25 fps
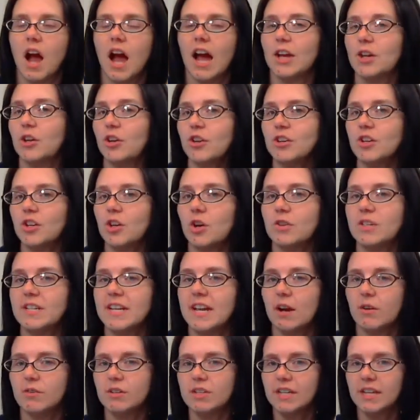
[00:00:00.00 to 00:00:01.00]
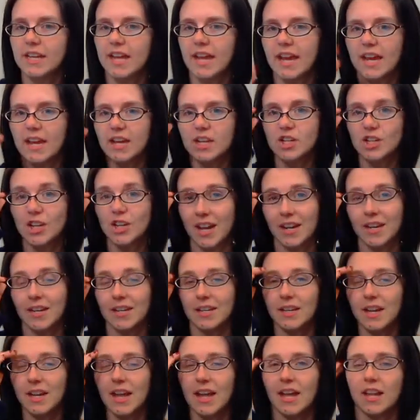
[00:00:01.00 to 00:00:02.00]
couldn't go down to gauge,
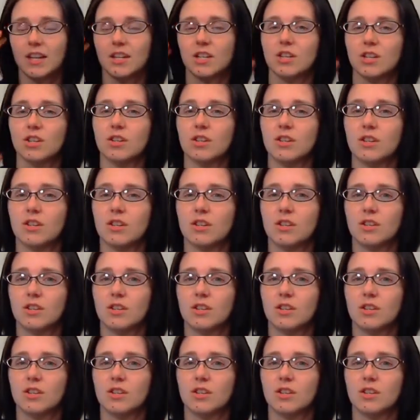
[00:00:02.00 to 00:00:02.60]
and